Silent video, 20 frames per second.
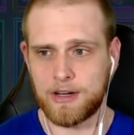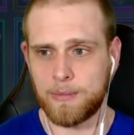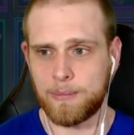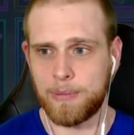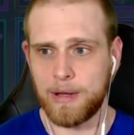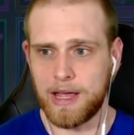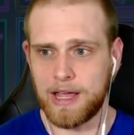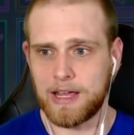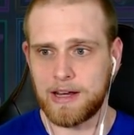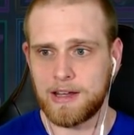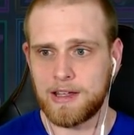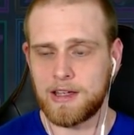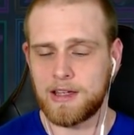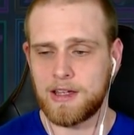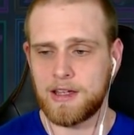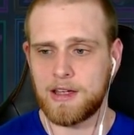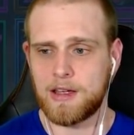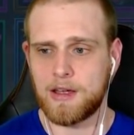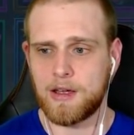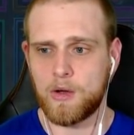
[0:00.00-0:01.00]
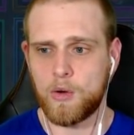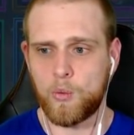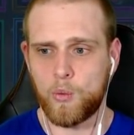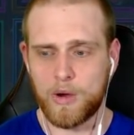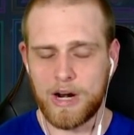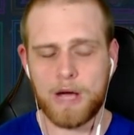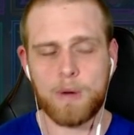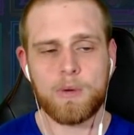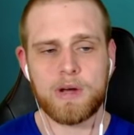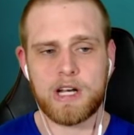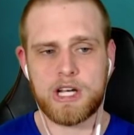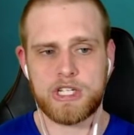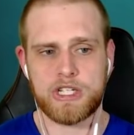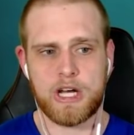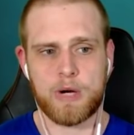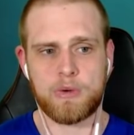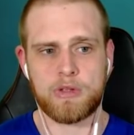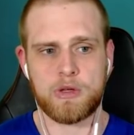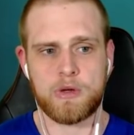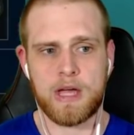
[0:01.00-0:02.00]
here. But what I want to
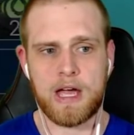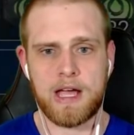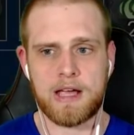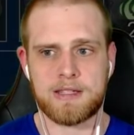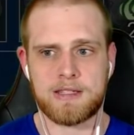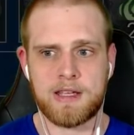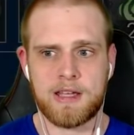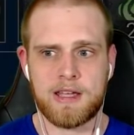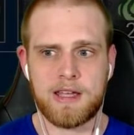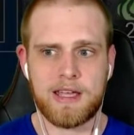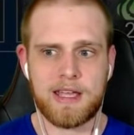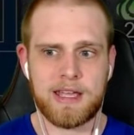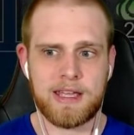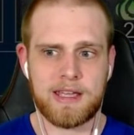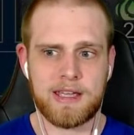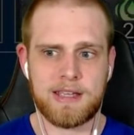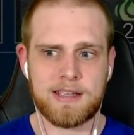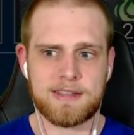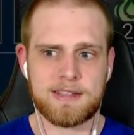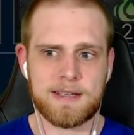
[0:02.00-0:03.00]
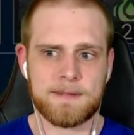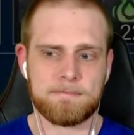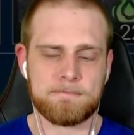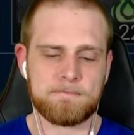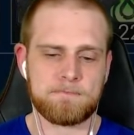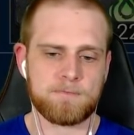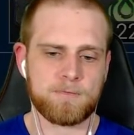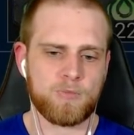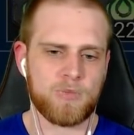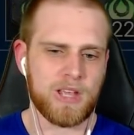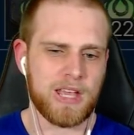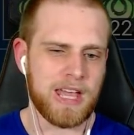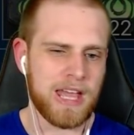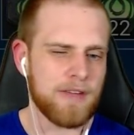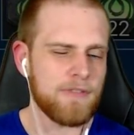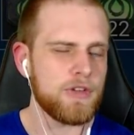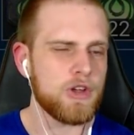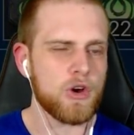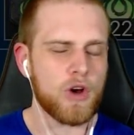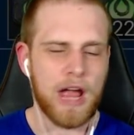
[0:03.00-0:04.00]
share with you guys is
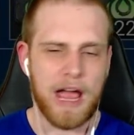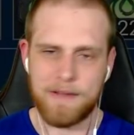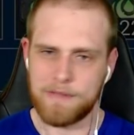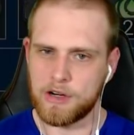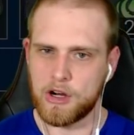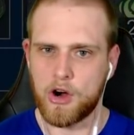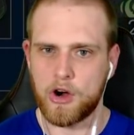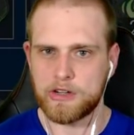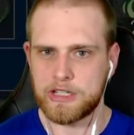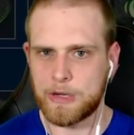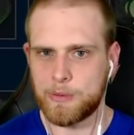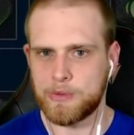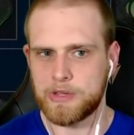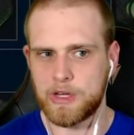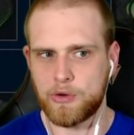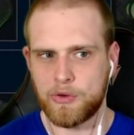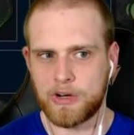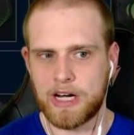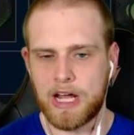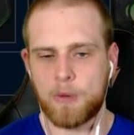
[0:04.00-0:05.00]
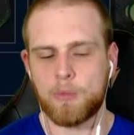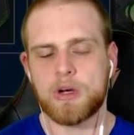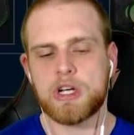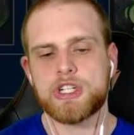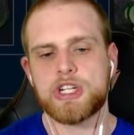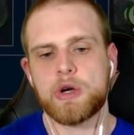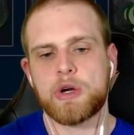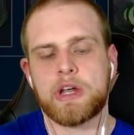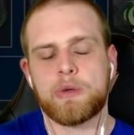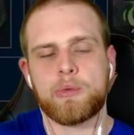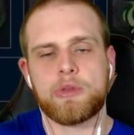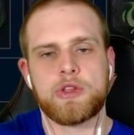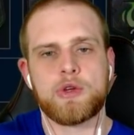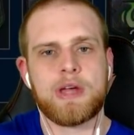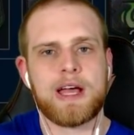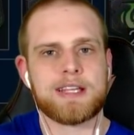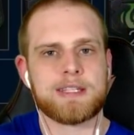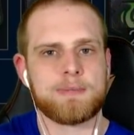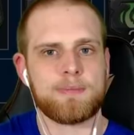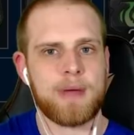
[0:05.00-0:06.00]
if you're having a hard time with the arena, I want to share with you
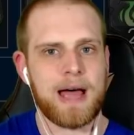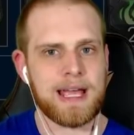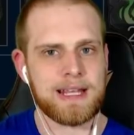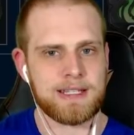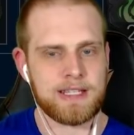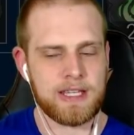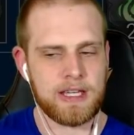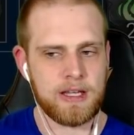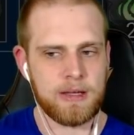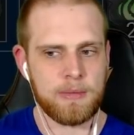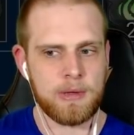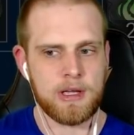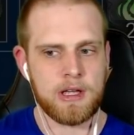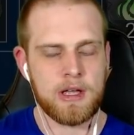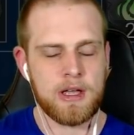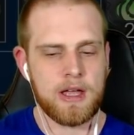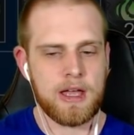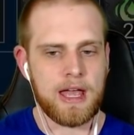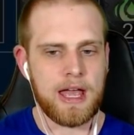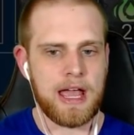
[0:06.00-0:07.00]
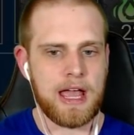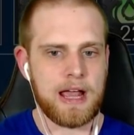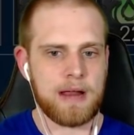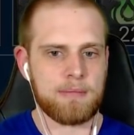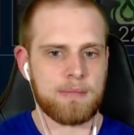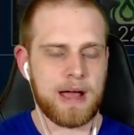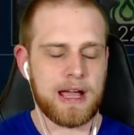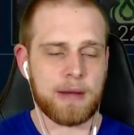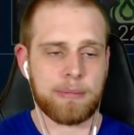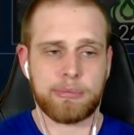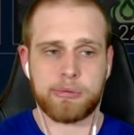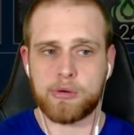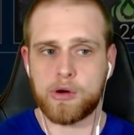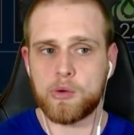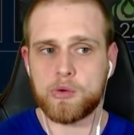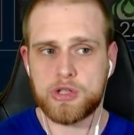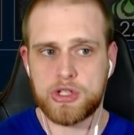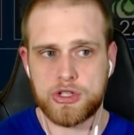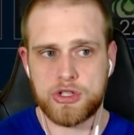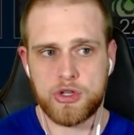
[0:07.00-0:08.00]
guys my team and my
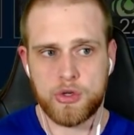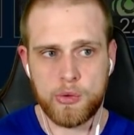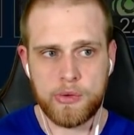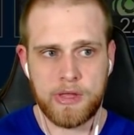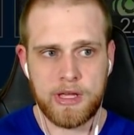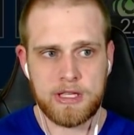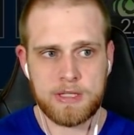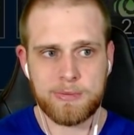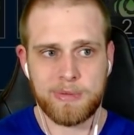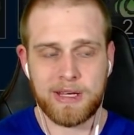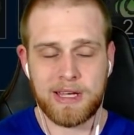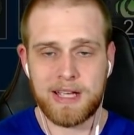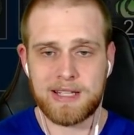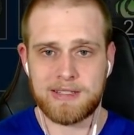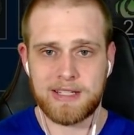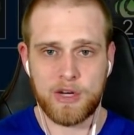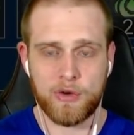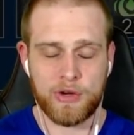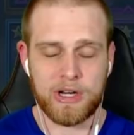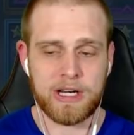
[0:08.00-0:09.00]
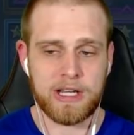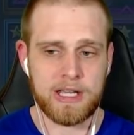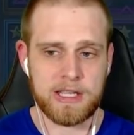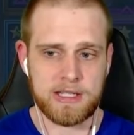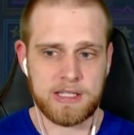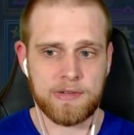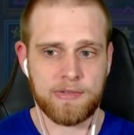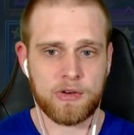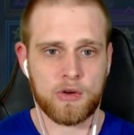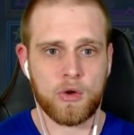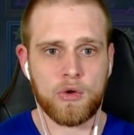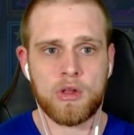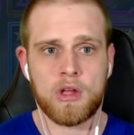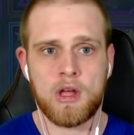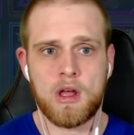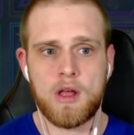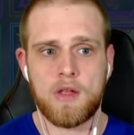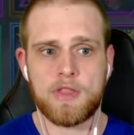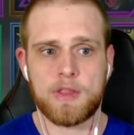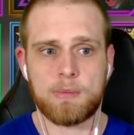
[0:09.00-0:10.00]
approach to this because the arena is difficult.
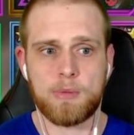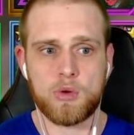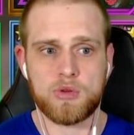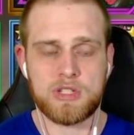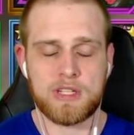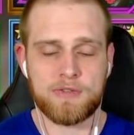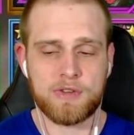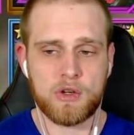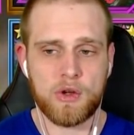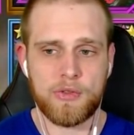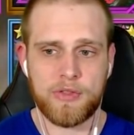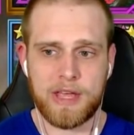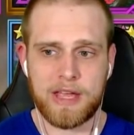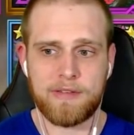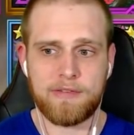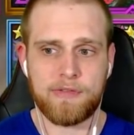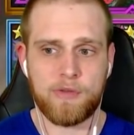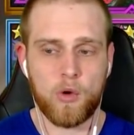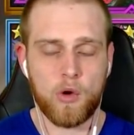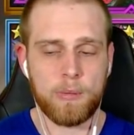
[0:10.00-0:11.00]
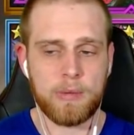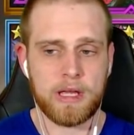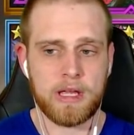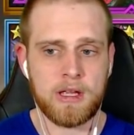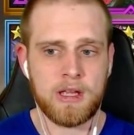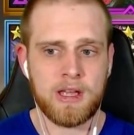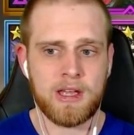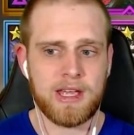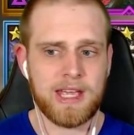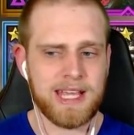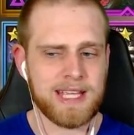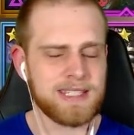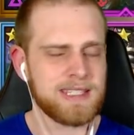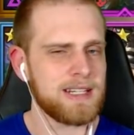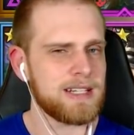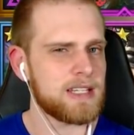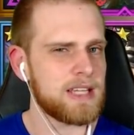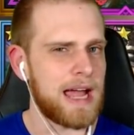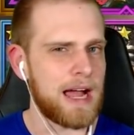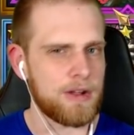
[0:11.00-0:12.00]
The most difficult thing for me
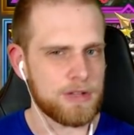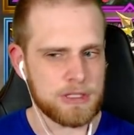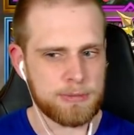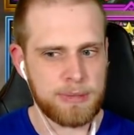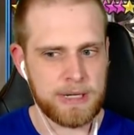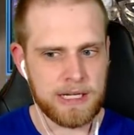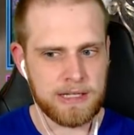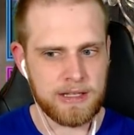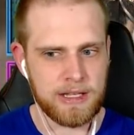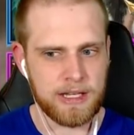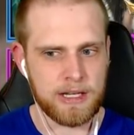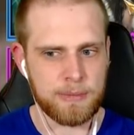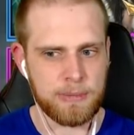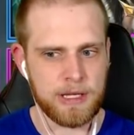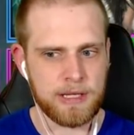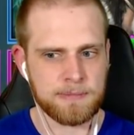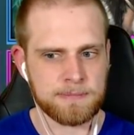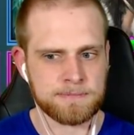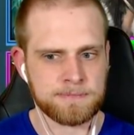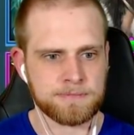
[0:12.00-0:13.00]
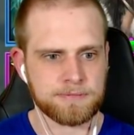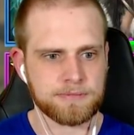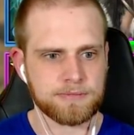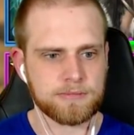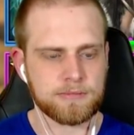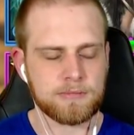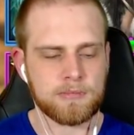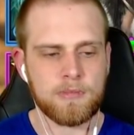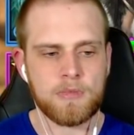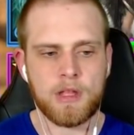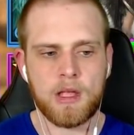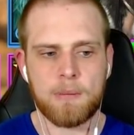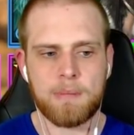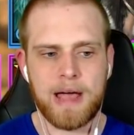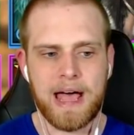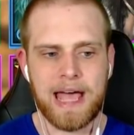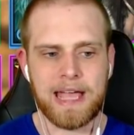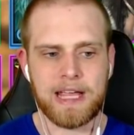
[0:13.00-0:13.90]
isn't outspeeding the enemy. My